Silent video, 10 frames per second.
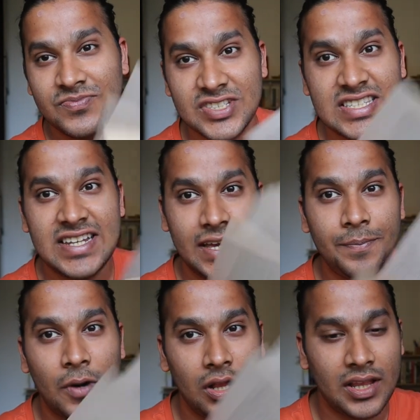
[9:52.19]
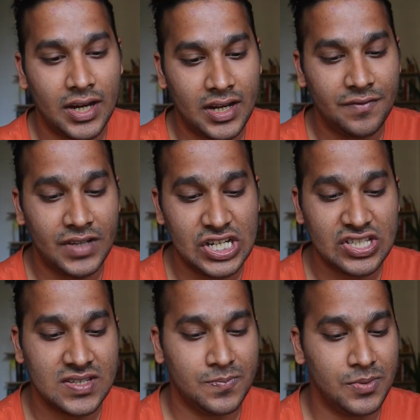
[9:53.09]
just stay up all night and
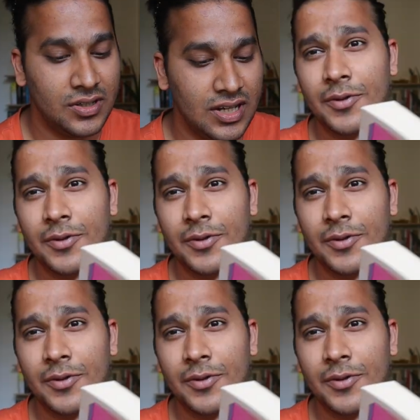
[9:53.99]
finish this book.